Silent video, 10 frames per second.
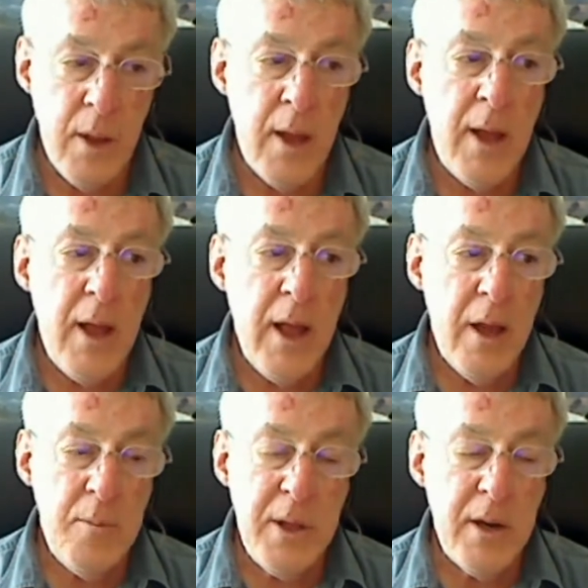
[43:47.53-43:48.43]
And
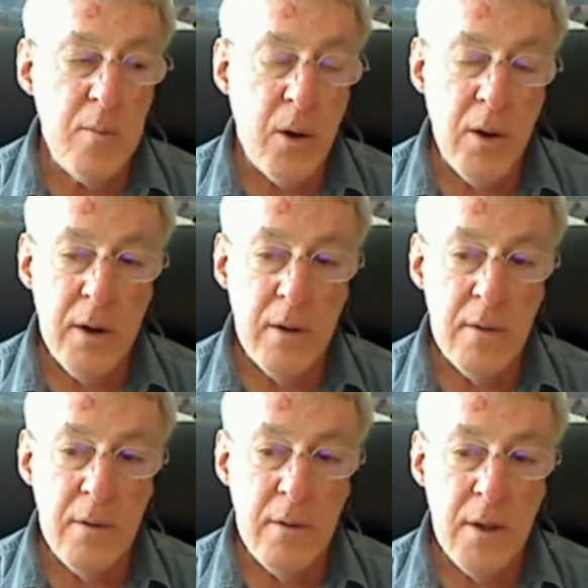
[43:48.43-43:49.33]
being a part,
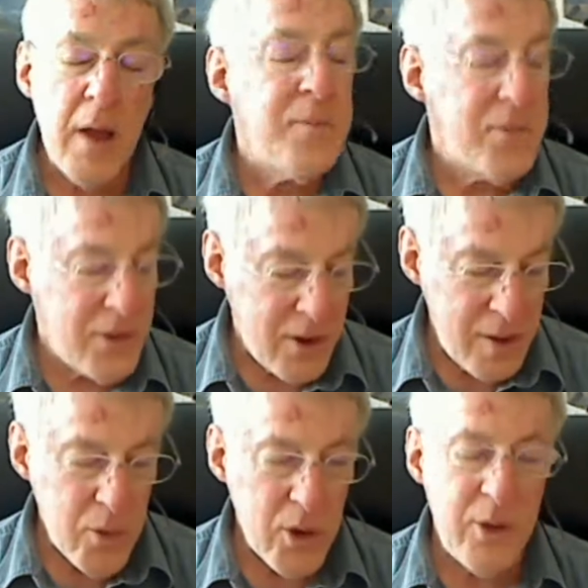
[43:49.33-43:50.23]

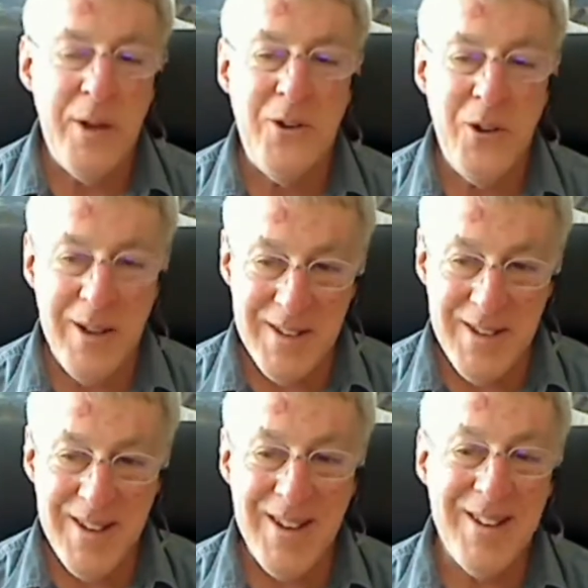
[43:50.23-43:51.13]
Mercury transit,
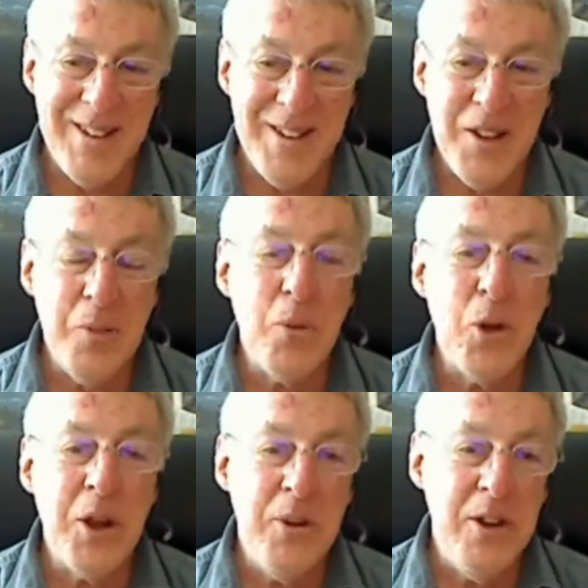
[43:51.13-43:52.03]
yes. The
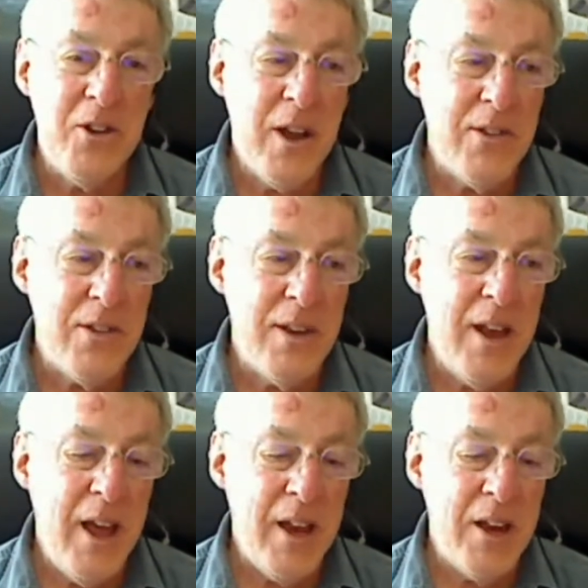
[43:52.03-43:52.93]
Mercury transit,
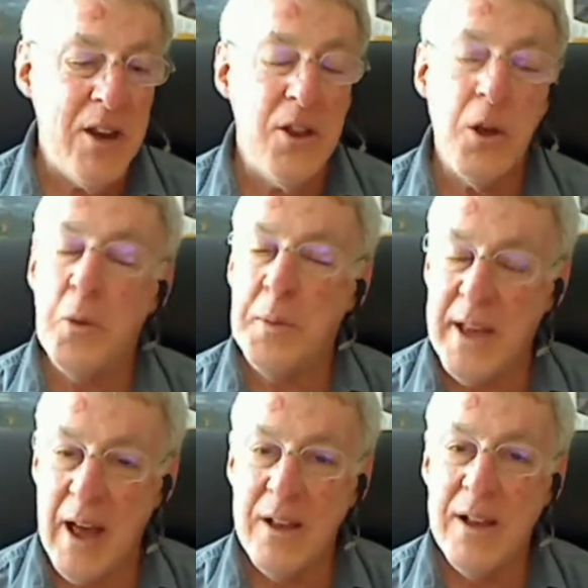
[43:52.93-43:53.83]
and there will be
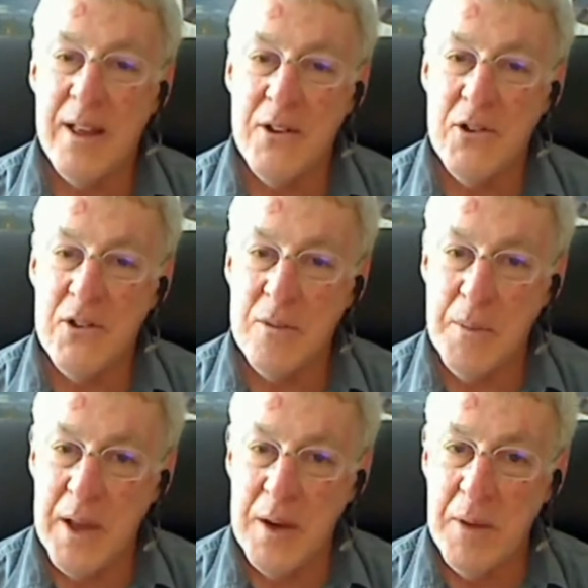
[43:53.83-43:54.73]
calculations
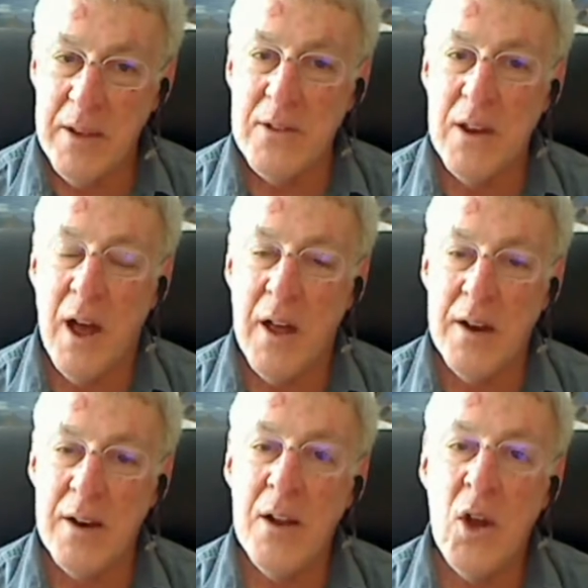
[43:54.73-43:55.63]
made based on
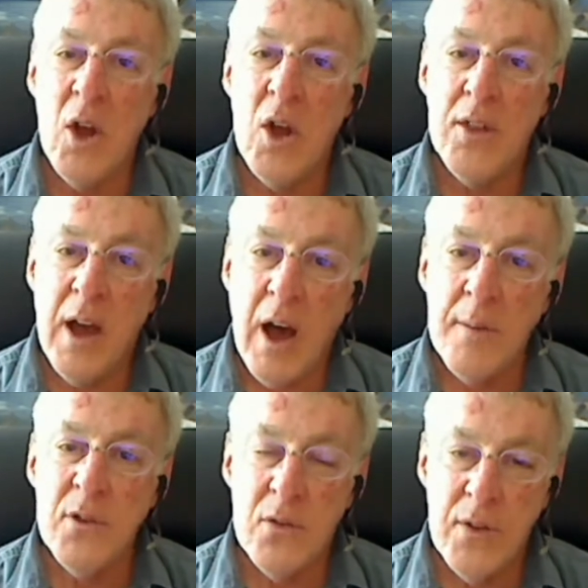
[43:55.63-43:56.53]
the
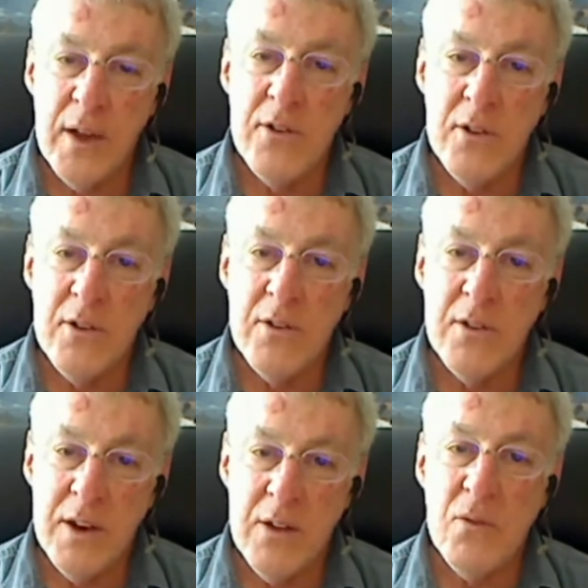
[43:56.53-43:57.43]
observations in
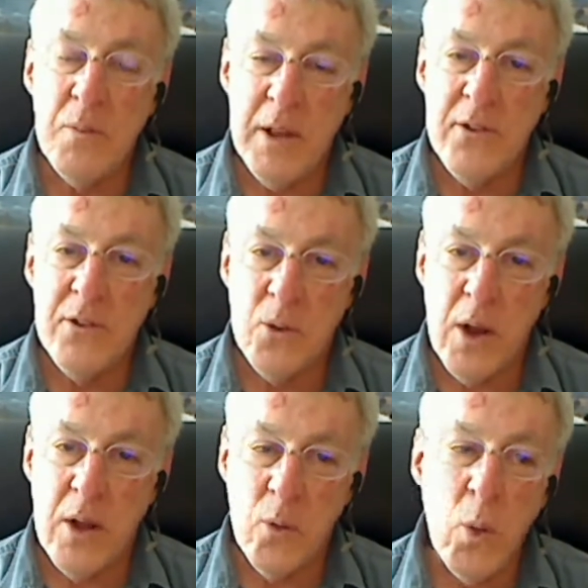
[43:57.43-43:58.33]
different places around
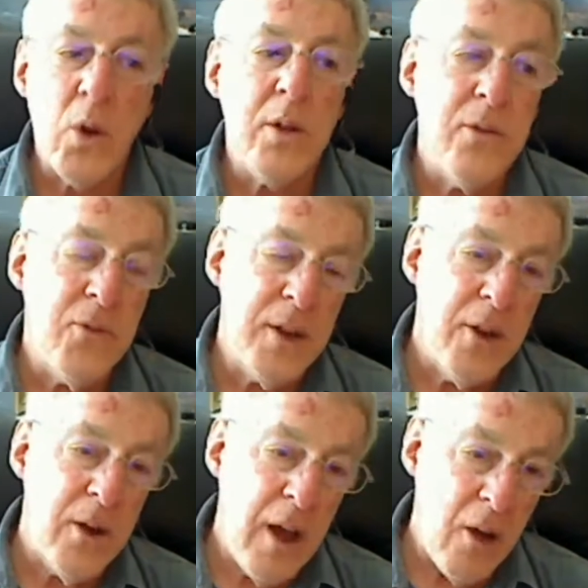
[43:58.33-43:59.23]
the world to figure
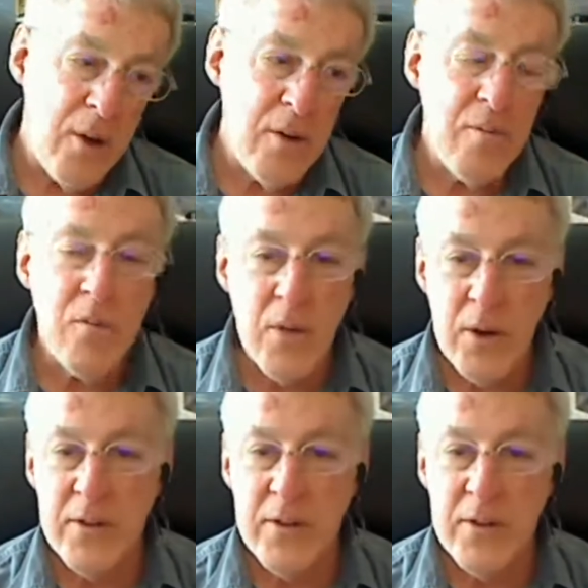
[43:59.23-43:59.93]
out various things